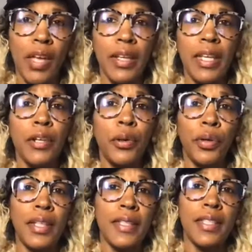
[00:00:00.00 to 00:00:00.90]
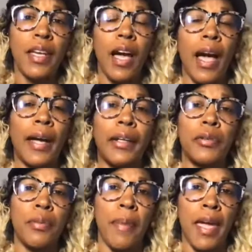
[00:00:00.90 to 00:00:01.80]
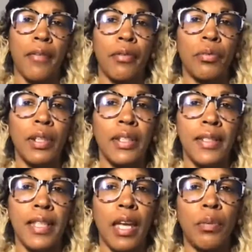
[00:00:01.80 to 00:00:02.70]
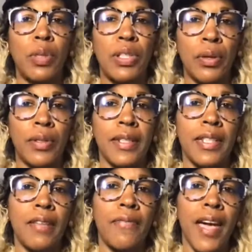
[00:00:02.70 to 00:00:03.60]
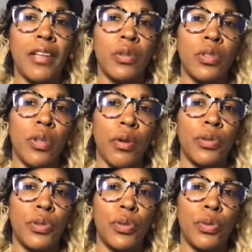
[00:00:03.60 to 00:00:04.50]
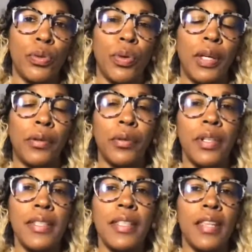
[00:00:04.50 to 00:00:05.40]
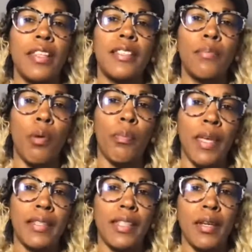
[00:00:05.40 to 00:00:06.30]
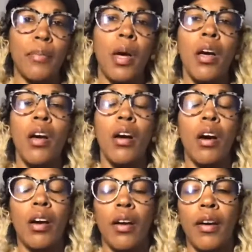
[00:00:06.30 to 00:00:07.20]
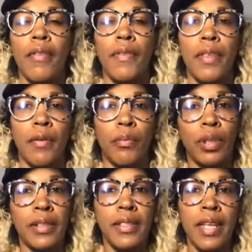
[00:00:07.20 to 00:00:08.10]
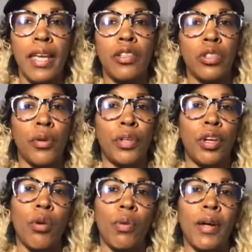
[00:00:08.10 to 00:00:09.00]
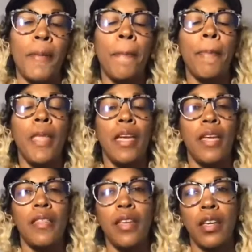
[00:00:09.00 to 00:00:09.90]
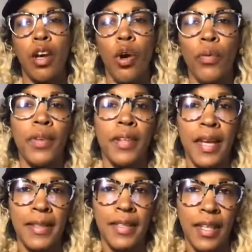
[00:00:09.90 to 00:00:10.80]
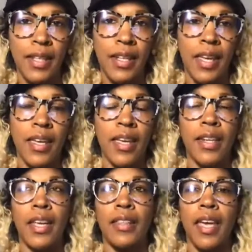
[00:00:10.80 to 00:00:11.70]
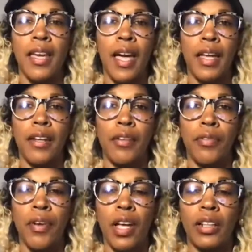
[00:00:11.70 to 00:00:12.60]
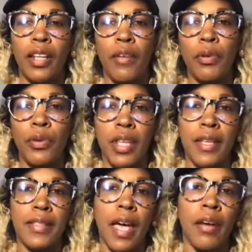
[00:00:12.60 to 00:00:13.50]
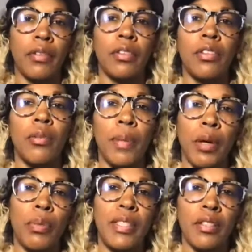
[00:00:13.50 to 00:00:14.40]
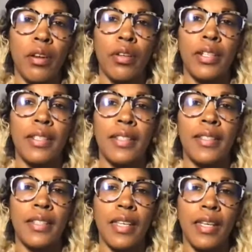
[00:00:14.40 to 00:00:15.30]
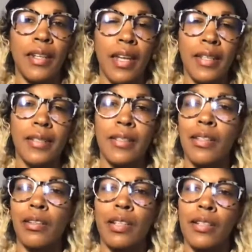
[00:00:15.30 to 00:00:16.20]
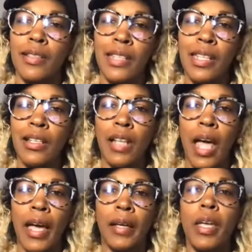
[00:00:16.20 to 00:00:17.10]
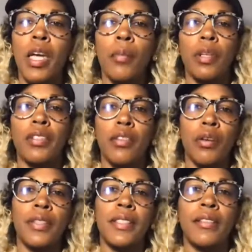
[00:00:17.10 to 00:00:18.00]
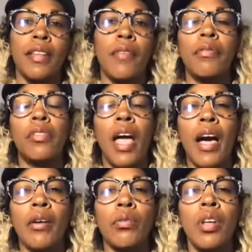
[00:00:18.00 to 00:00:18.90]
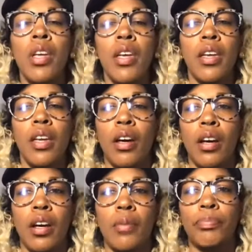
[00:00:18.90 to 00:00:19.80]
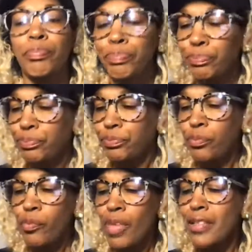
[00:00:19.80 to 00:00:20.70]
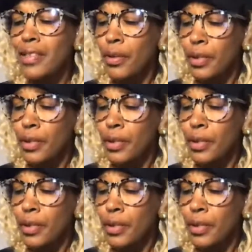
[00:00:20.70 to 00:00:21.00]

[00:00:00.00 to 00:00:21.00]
increase, a higher demand for real estate. We started to see value start to increase, and this momentum of the real estate starting to go up. And then COVID-19 hit, and that kind of leveled things out a little bit. We started to see not necessarily a decline, but it started to level out. Um, in